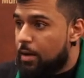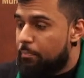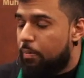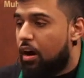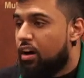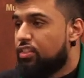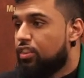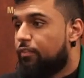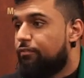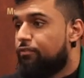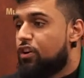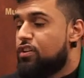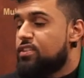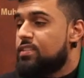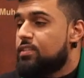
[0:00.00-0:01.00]
upon the
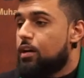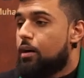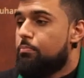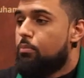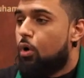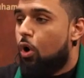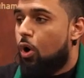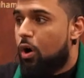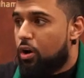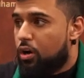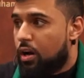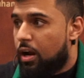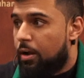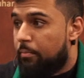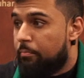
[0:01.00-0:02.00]
first of
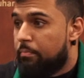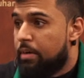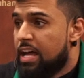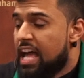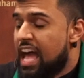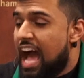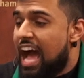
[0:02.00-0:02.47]
Muharram.